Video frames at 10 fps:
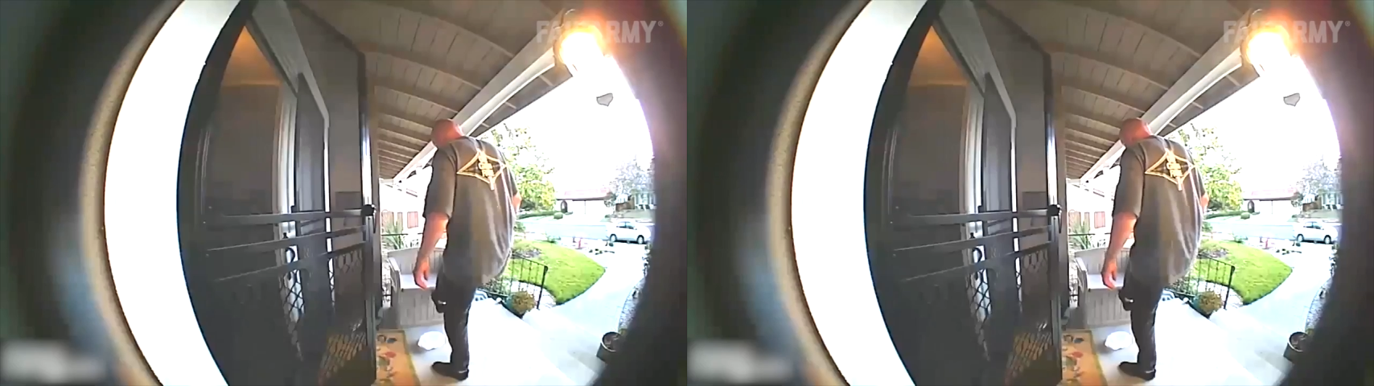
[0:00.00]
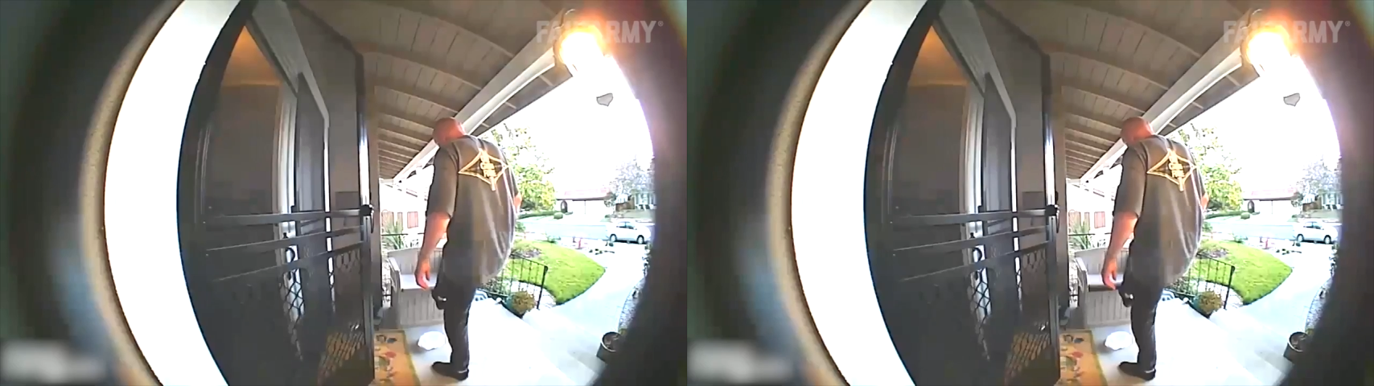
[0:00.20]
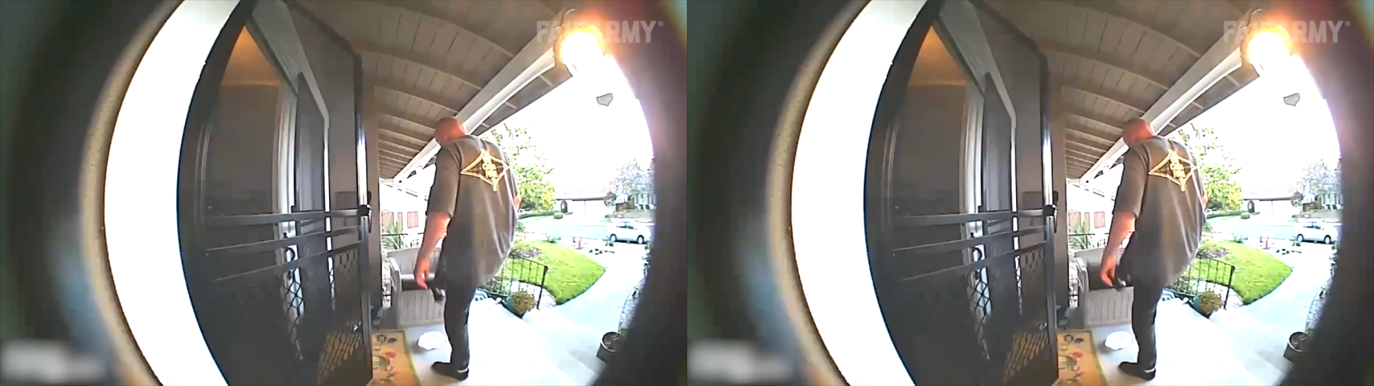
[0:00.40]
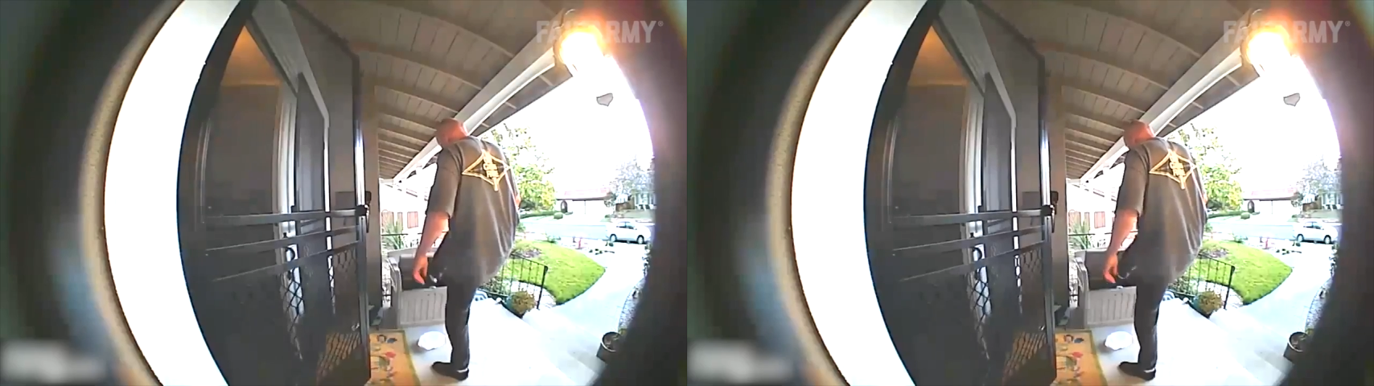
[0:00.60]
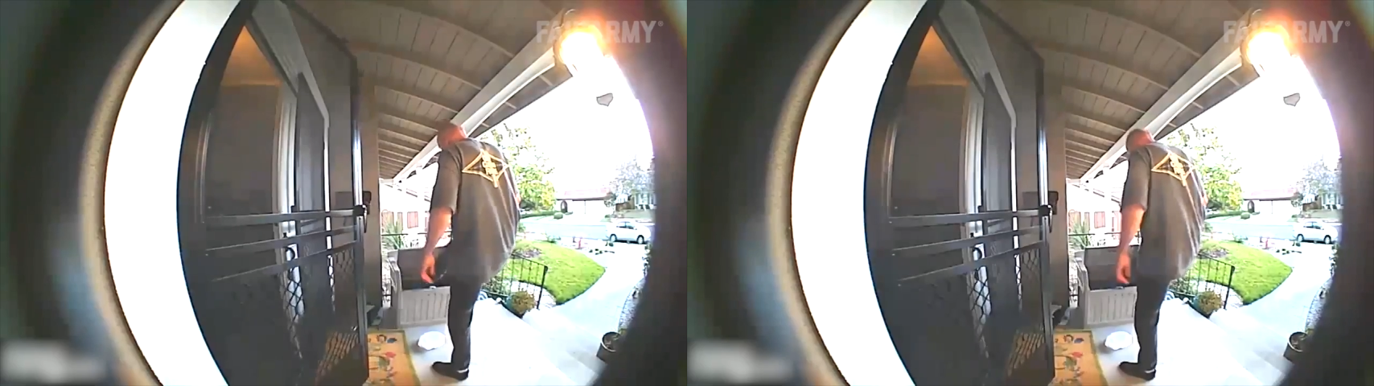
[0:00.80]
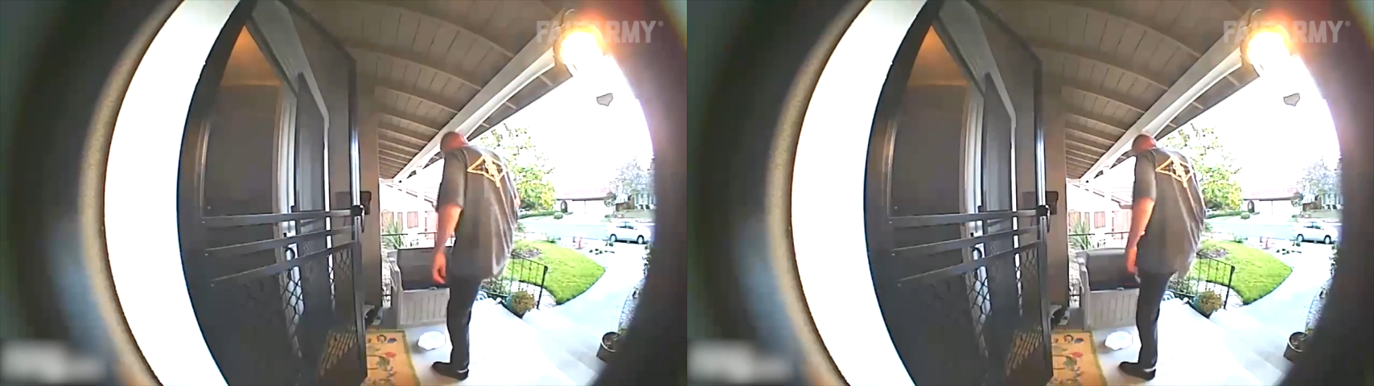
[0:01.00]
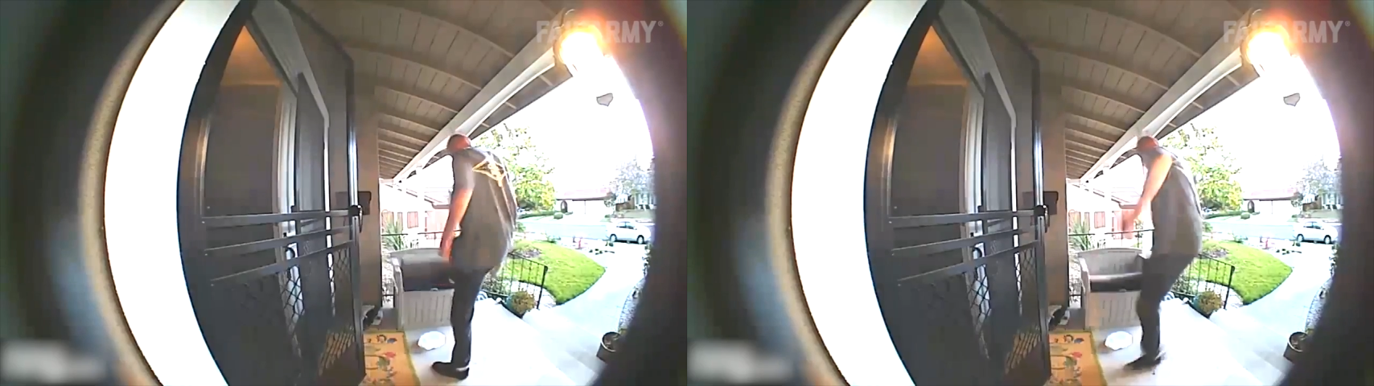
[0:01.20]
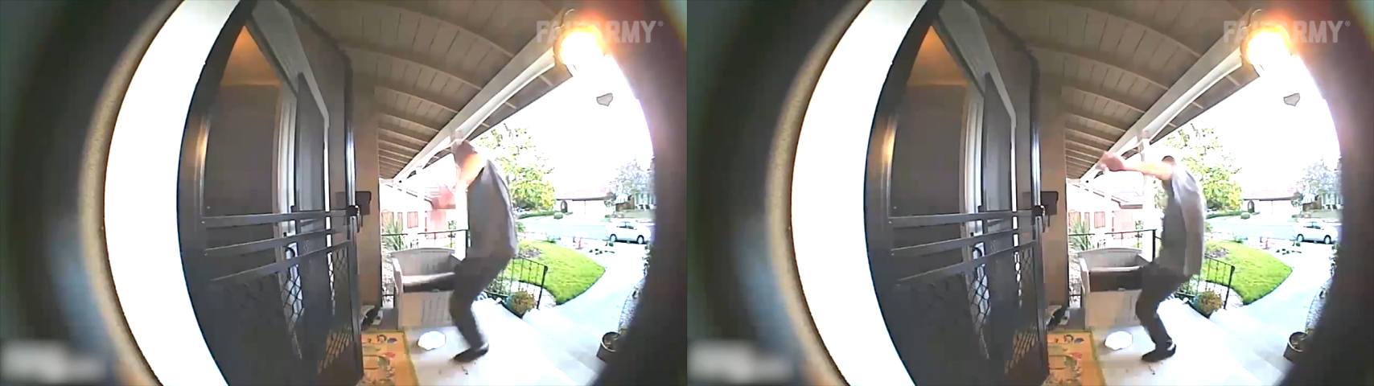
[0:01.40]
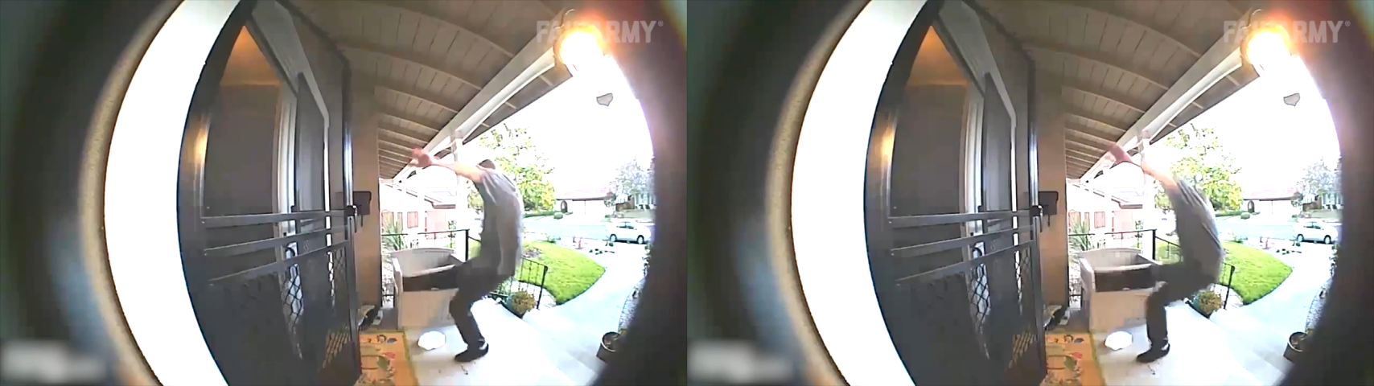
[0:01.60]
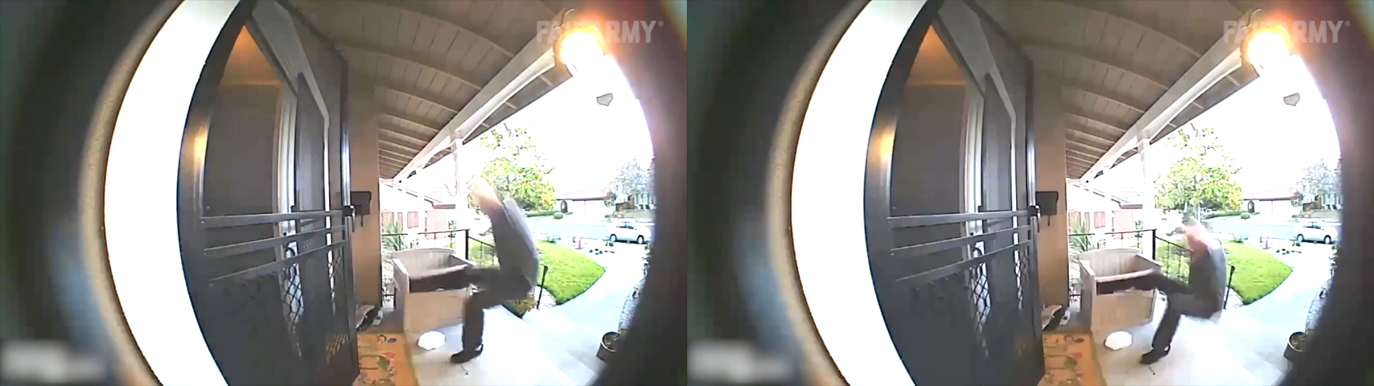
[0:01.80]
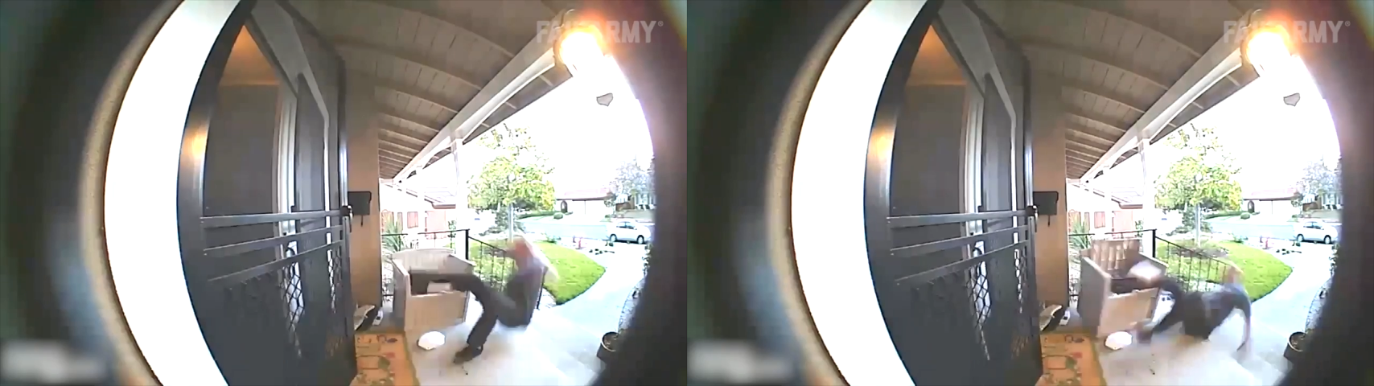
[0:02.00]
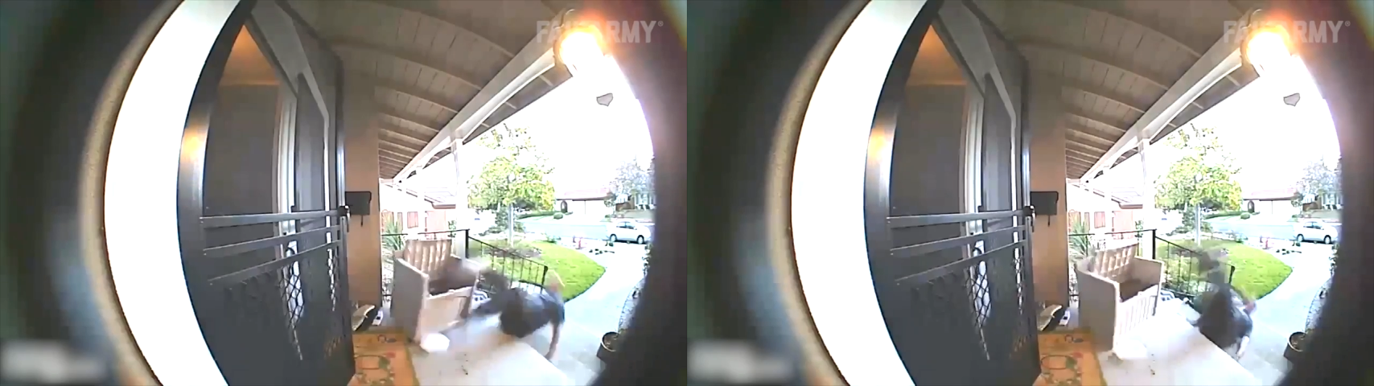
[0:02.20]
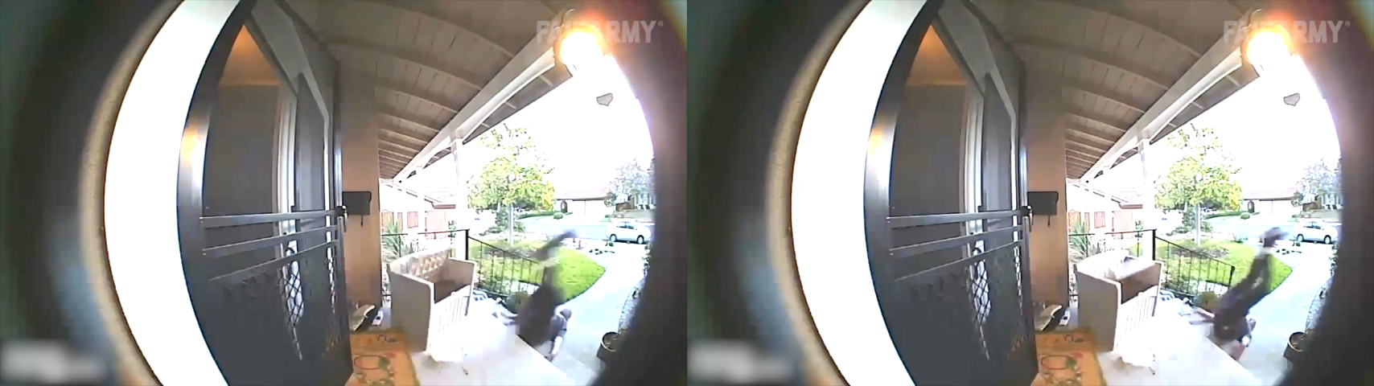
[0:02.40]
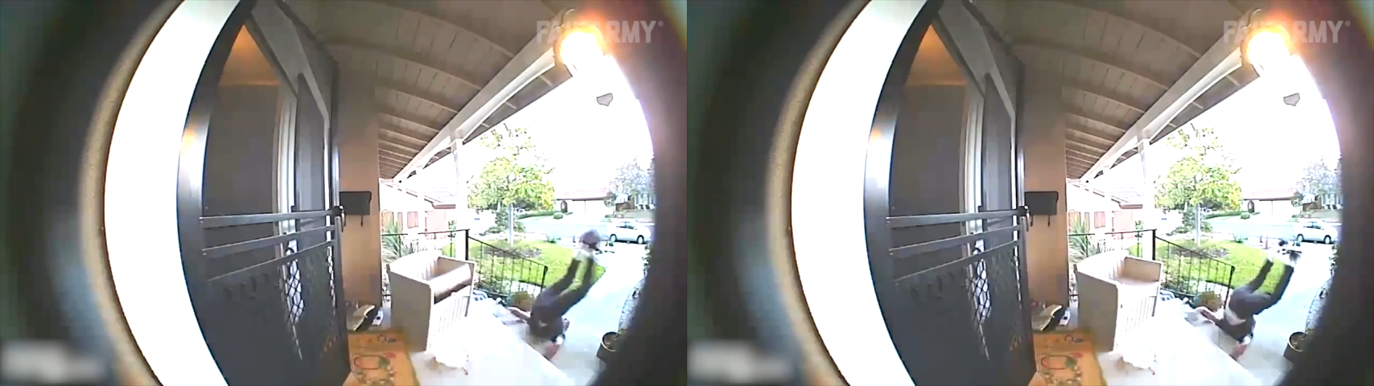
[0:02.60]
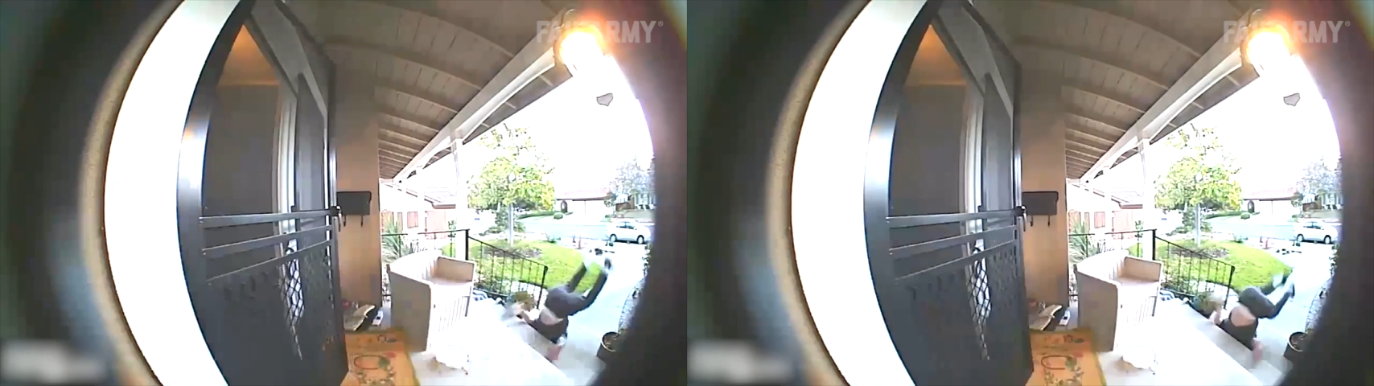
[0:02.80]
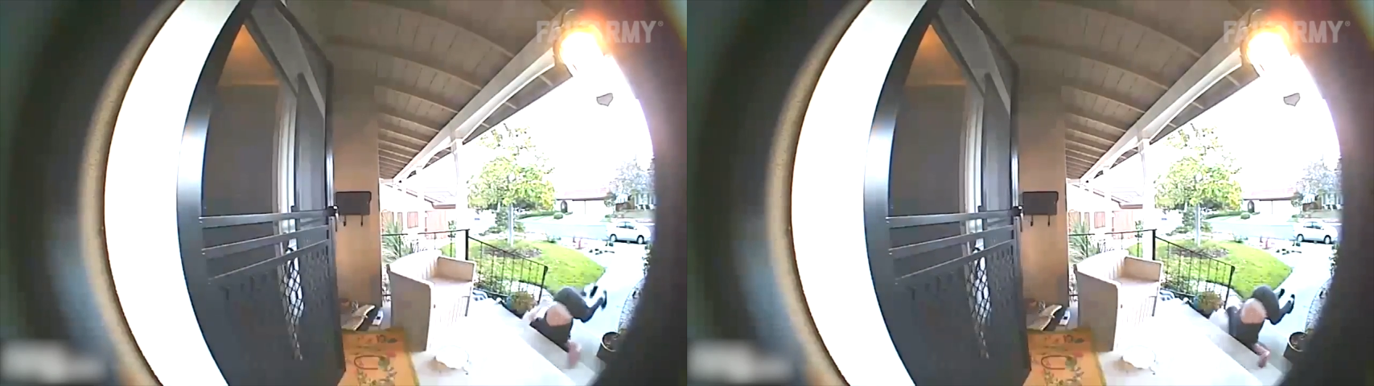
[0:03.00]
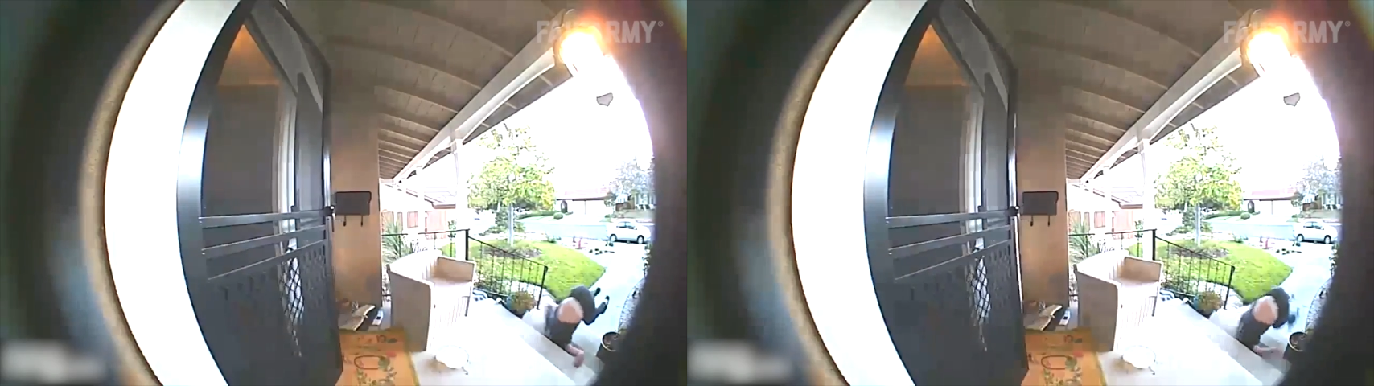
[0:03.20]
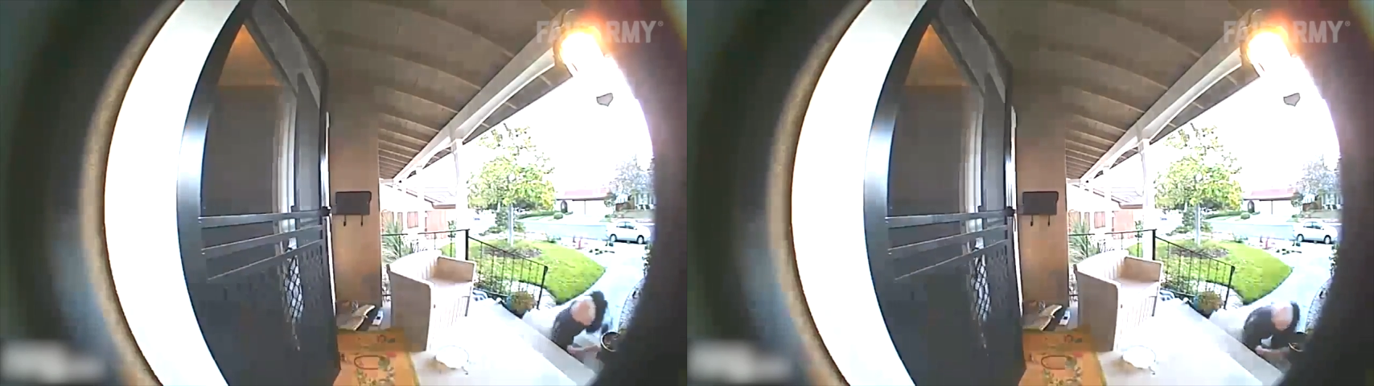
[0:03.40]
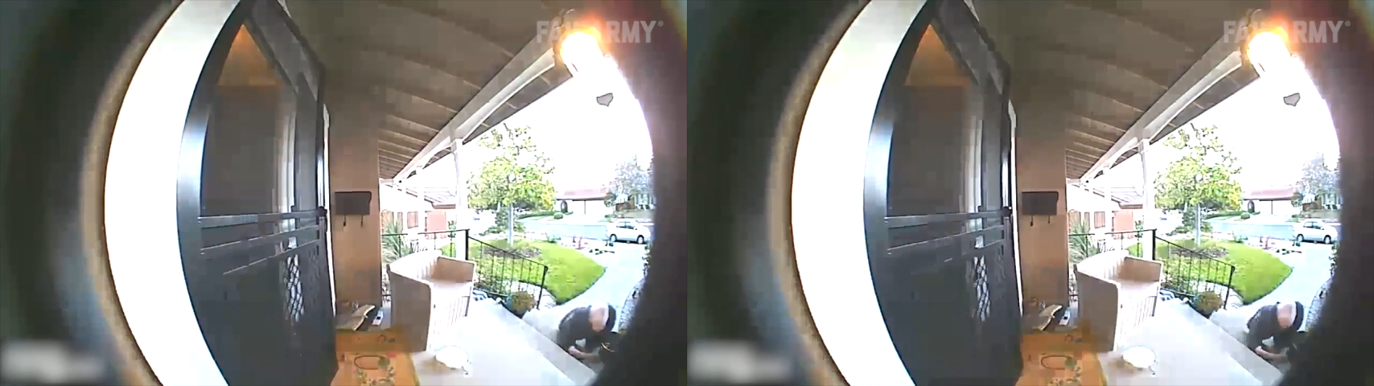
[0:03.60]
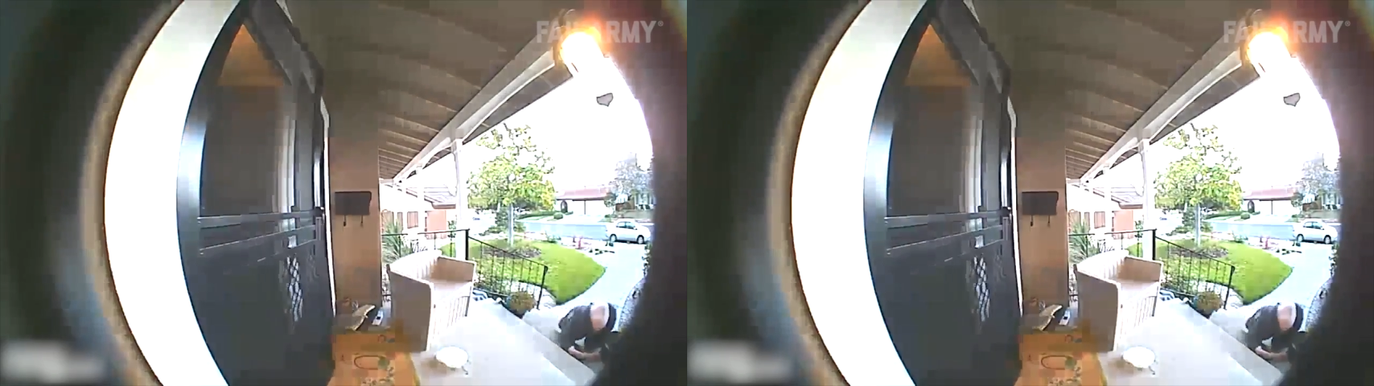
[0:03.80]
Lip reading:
[unreadable: no face in view]